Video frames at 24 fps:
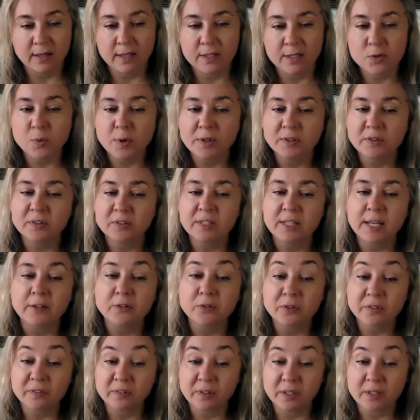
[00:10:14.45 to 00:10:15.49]
It's one of the
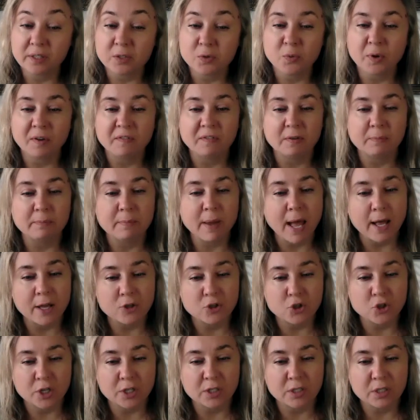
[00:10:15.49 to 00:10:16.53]
other things we have
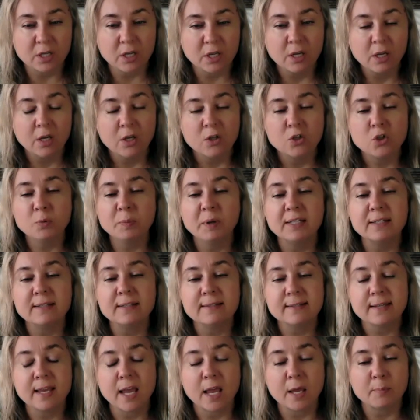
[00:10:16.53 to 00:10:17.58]
imagined to make
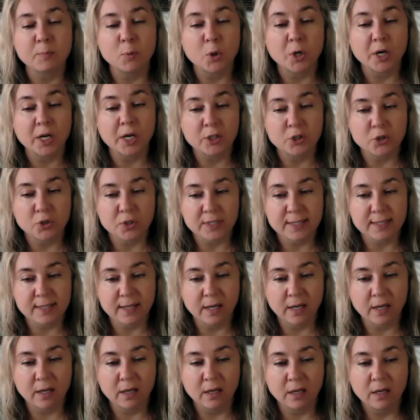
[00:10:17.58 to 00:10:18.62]
this game more
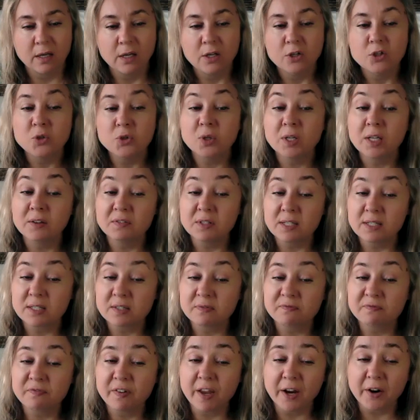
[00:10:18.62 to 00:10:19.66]
interesting, to give
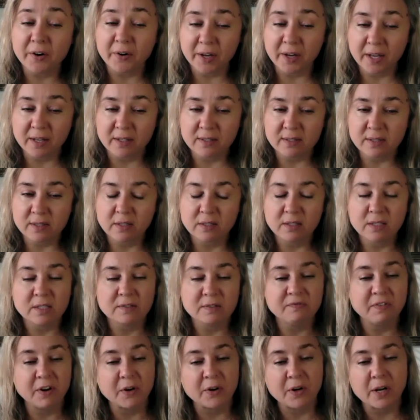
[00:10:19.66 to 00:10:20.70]
this variance, this
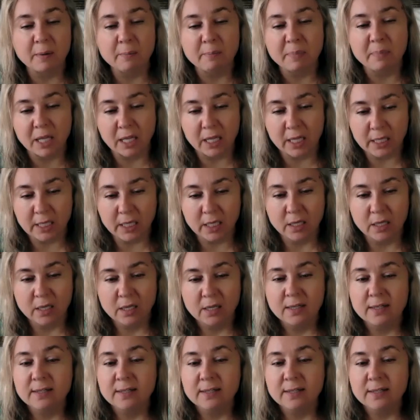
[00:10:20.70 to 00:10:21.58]
variability,